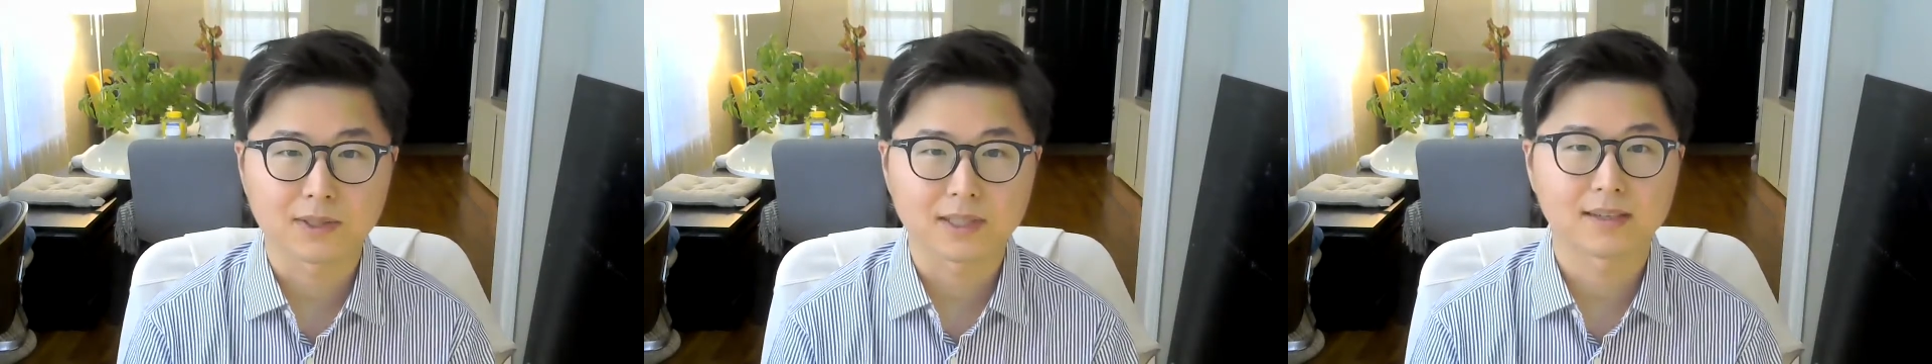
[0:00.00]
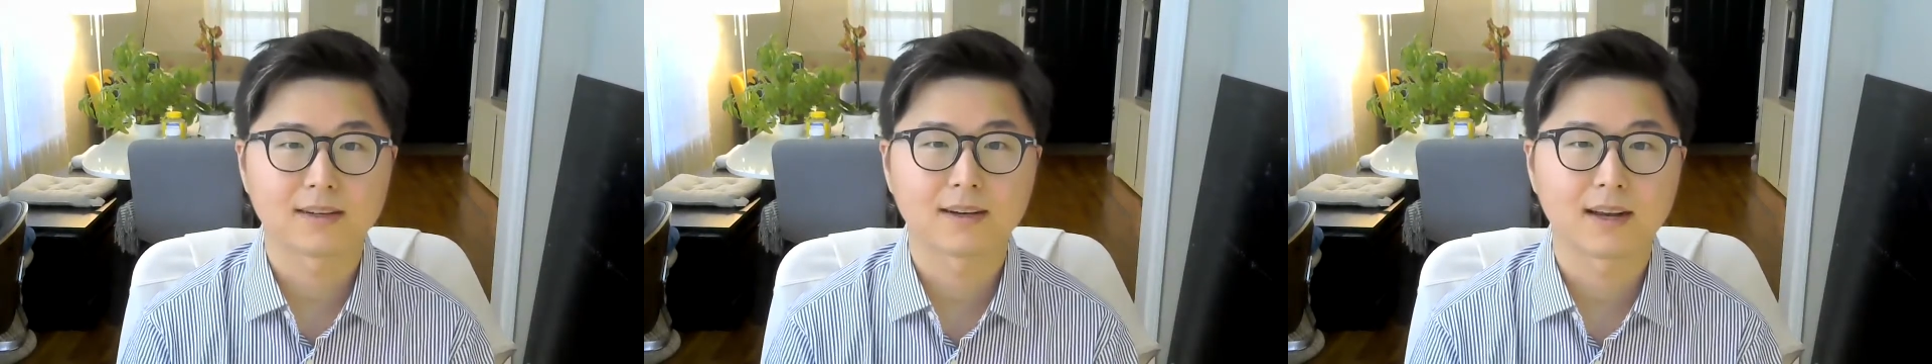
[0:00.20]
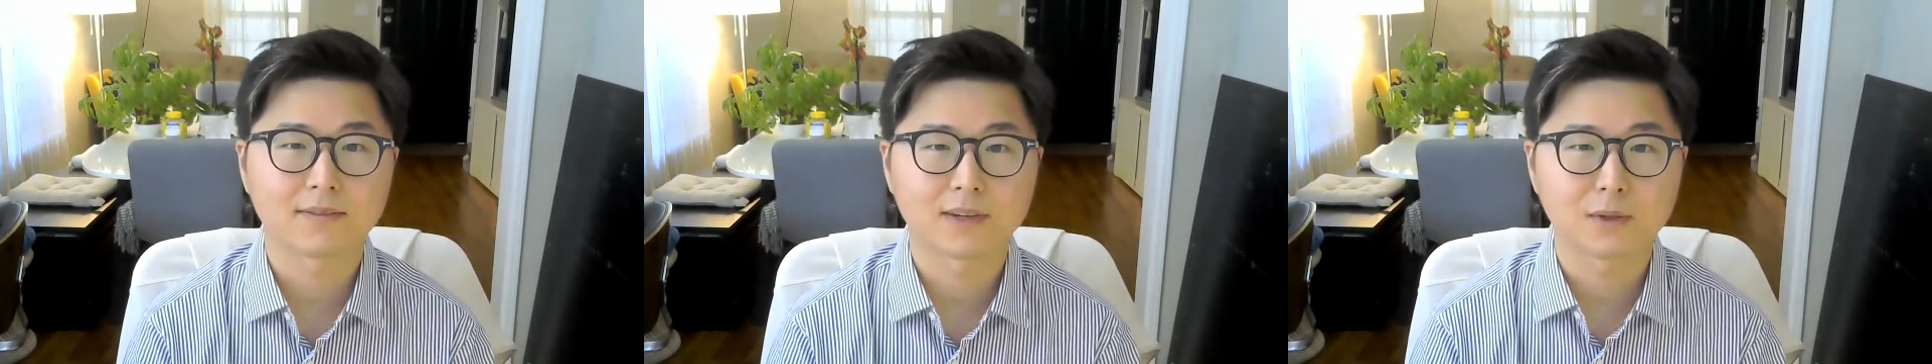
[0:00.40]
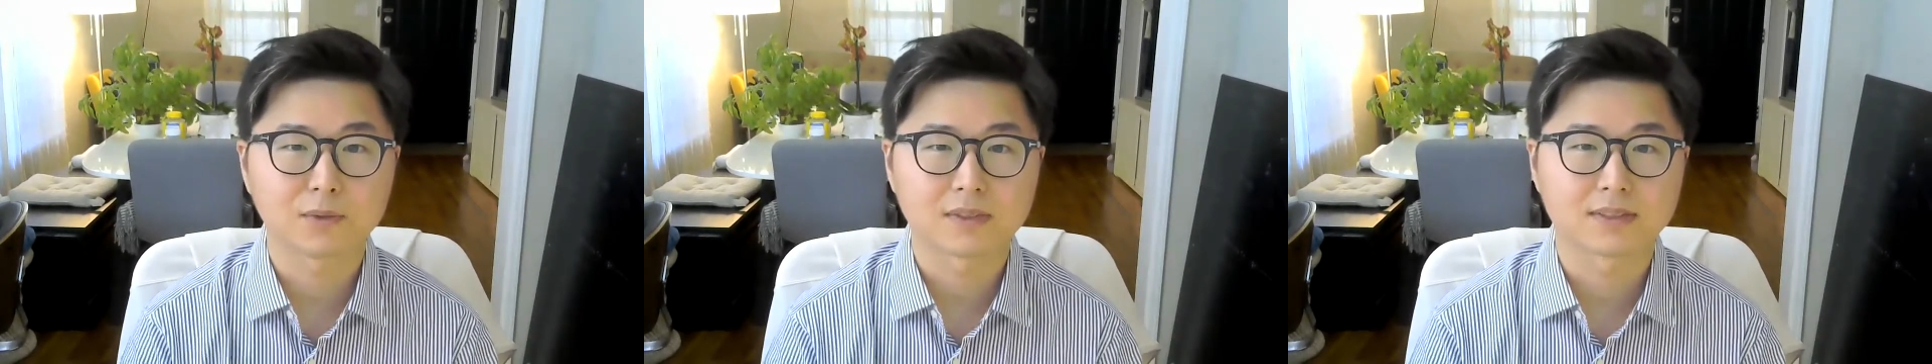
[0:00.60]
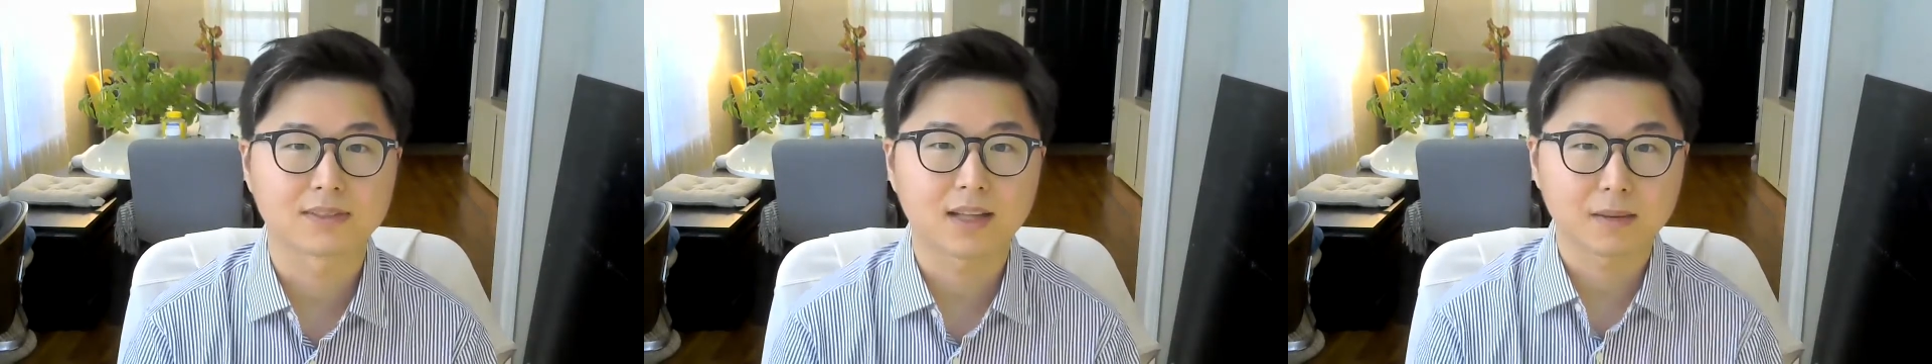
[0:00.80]
so I didn't have
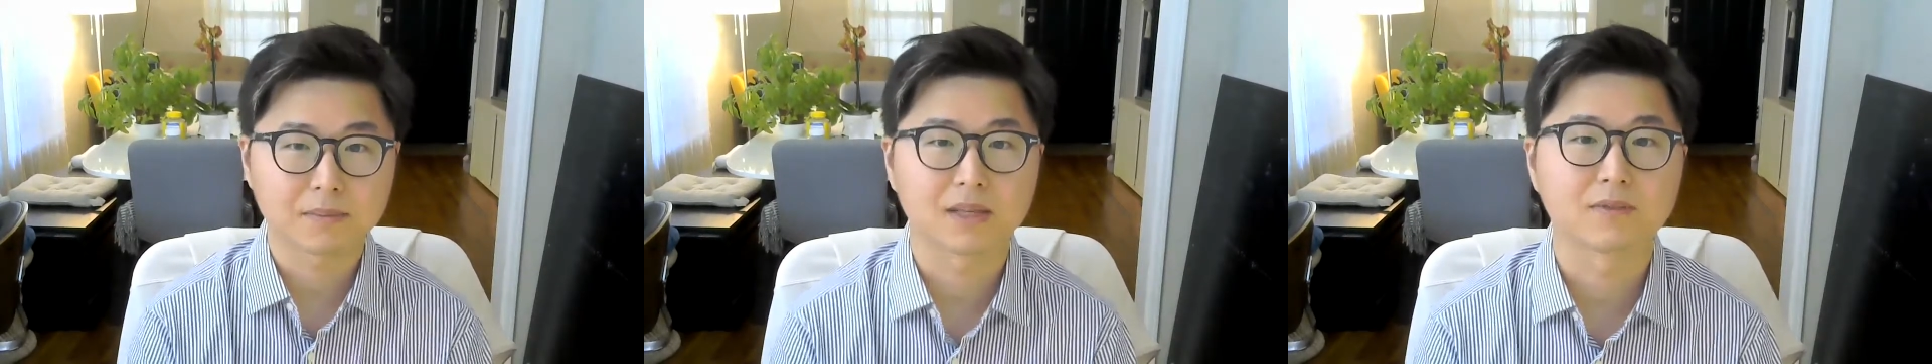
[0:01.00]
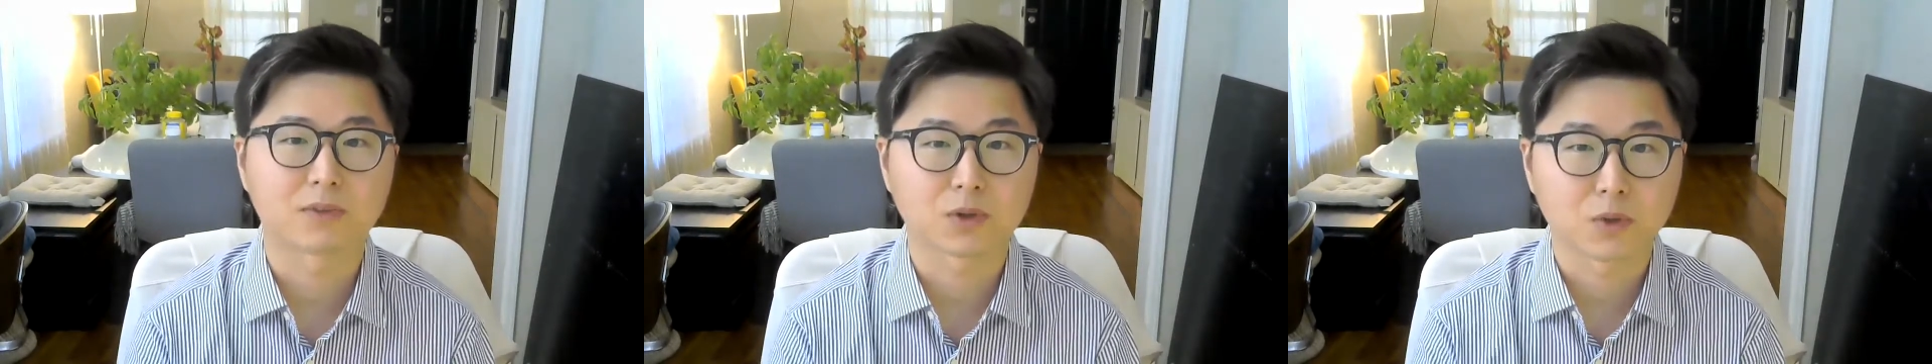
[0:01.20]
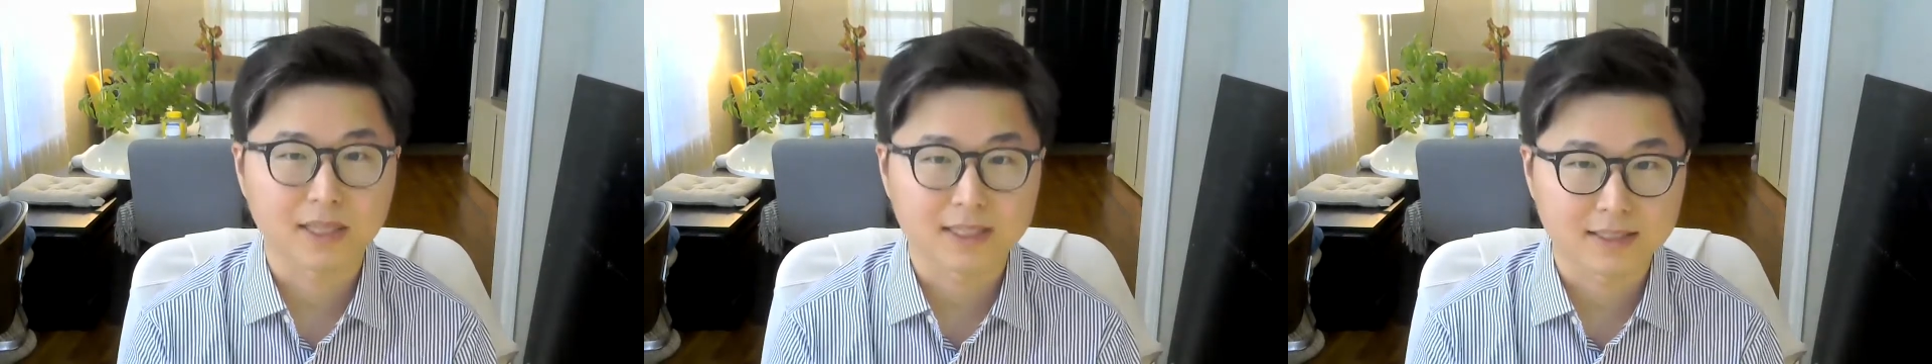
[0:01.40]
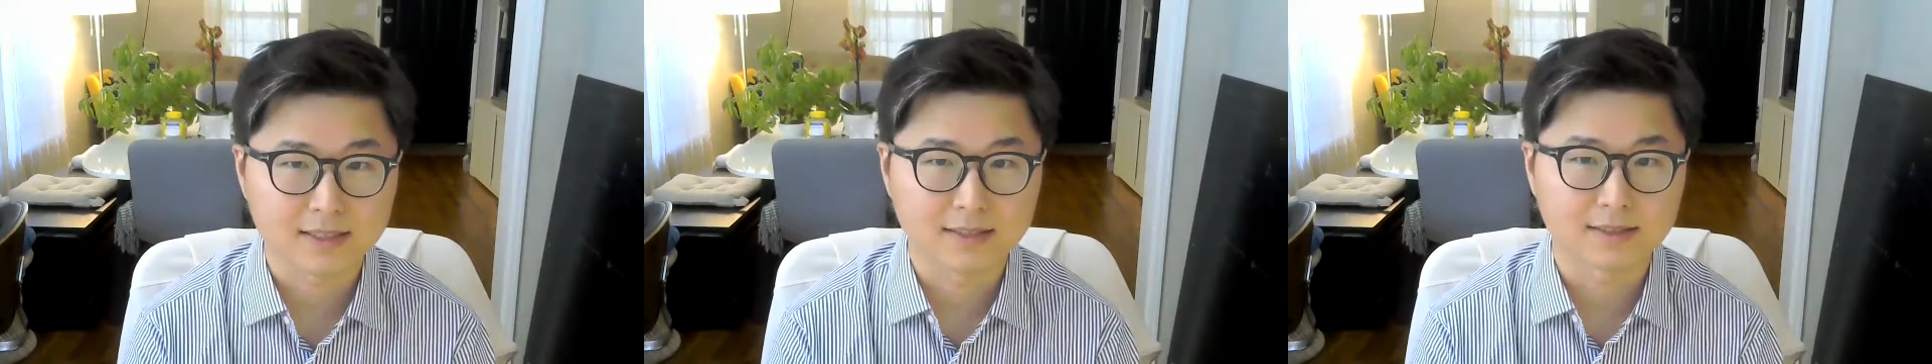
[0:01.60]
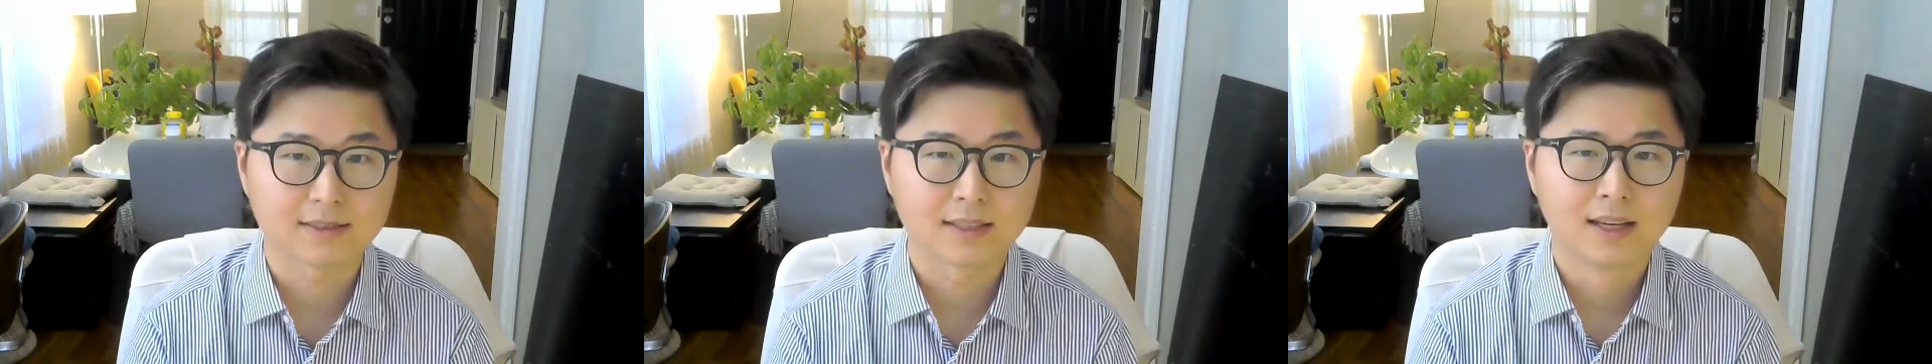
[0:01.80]
anyone to stop me for
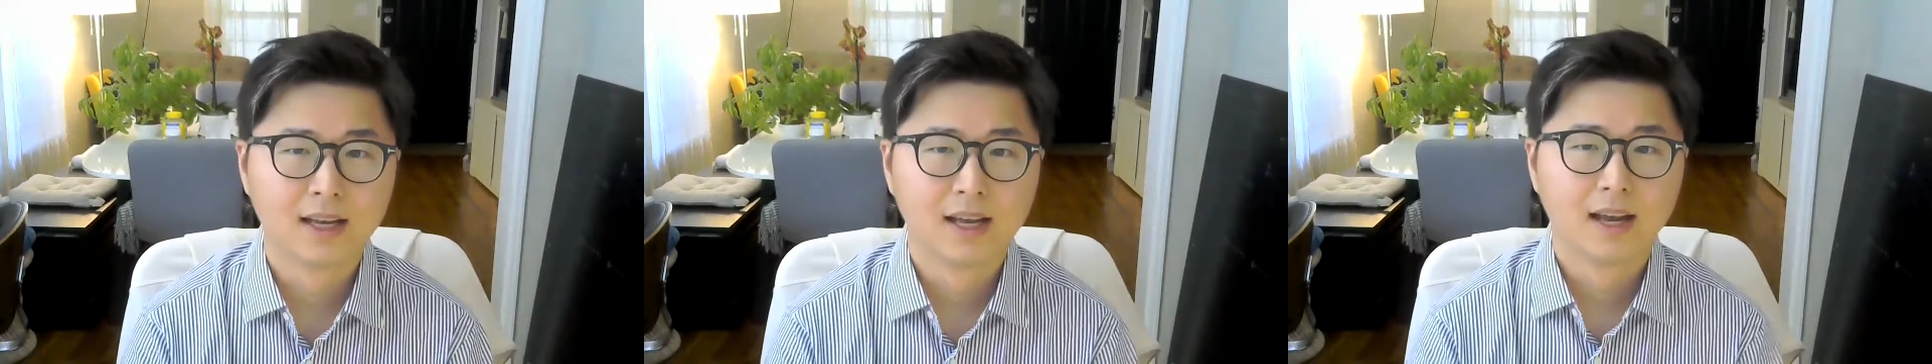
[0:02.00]
questions.